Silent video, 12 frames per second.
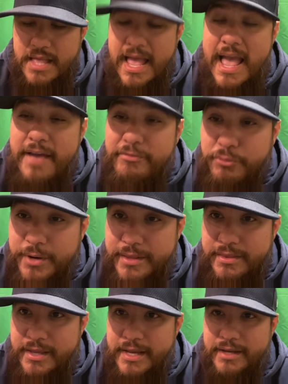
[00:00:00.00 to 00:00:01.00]

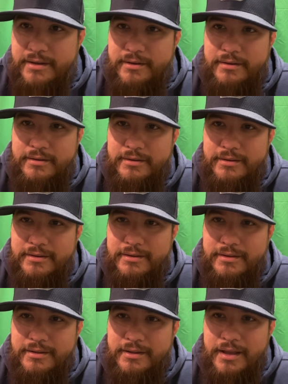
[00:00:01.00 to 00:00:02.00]
Everything.
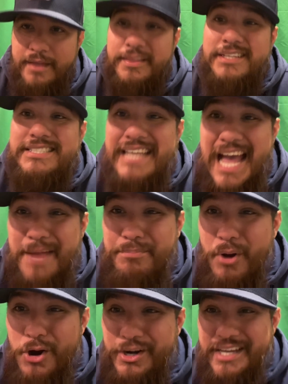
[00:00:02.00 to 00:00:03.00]
The sad
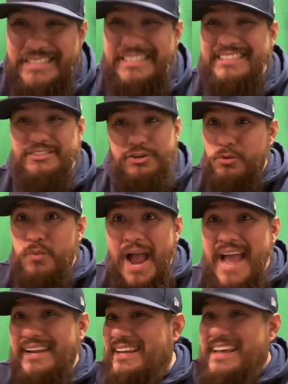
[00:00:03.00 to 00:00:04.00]
part is you're
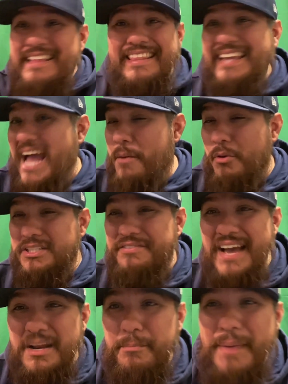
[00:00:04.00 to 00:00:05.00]
right. The Cowboys have
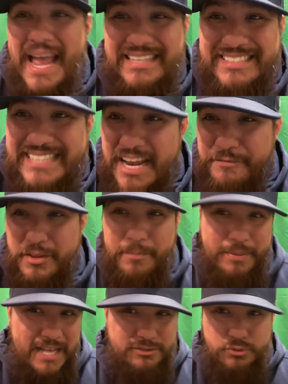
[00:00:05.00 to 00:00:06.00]
had a bad stand for the
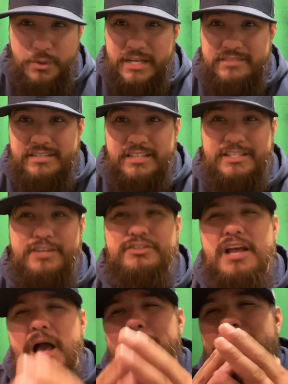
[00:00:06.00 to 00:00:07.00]
past 26 years.
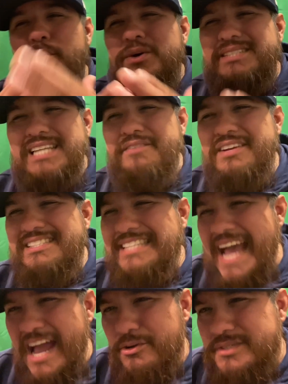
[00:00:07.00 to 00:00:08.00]
But what's even
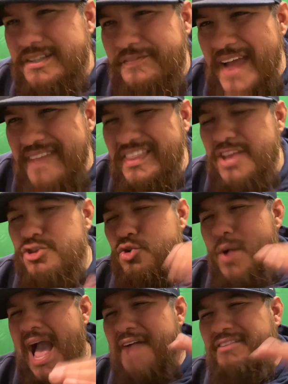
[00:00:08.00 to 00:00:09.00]
sadder is the fact that
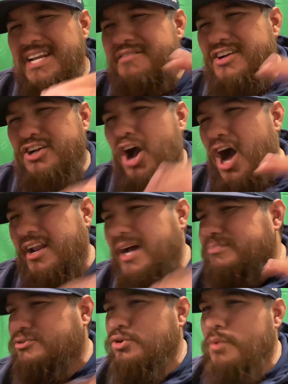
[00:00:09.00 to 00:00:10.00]
you haven't even caught
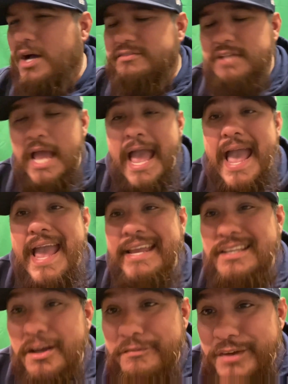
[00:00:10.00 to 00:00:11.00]
up to us
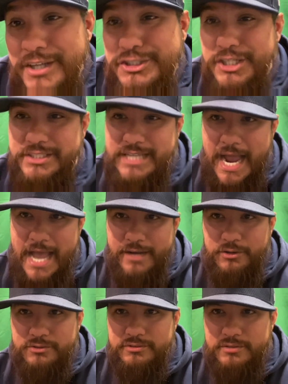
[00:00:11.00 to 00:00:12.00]
in division
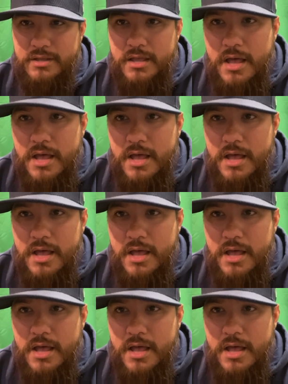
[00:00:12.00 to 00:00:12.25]
titles,